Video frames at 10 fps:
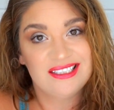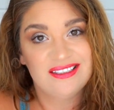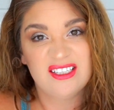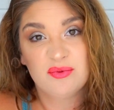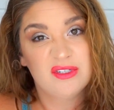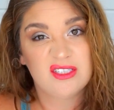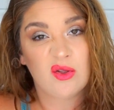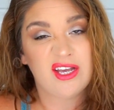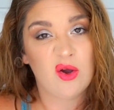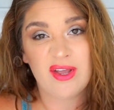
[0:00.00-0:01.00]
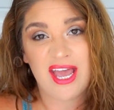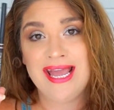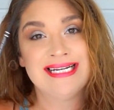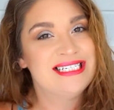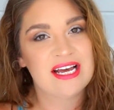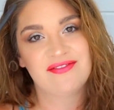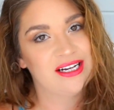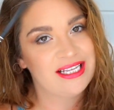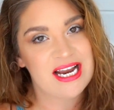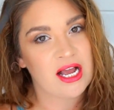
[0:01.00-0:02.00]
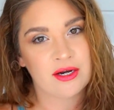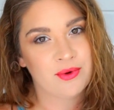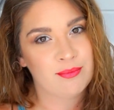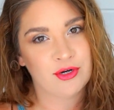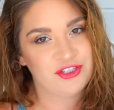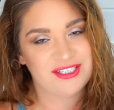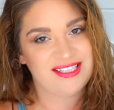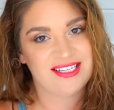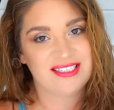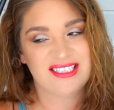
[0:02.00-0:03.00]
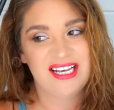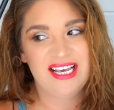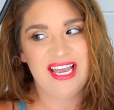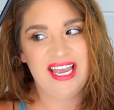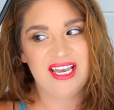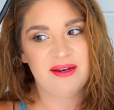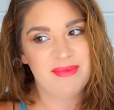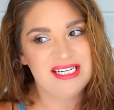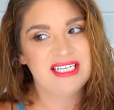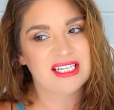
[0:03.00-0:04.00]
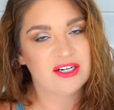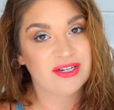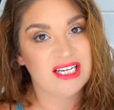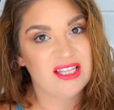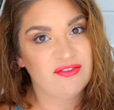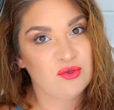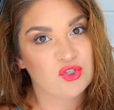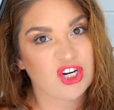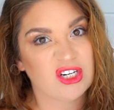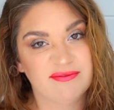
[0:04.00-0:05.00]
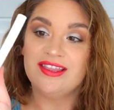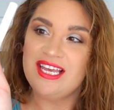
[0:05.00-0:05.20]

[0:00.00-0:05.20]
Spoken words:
this one's only okay. Definitely not going to repurchase this and may declutter it in the future. The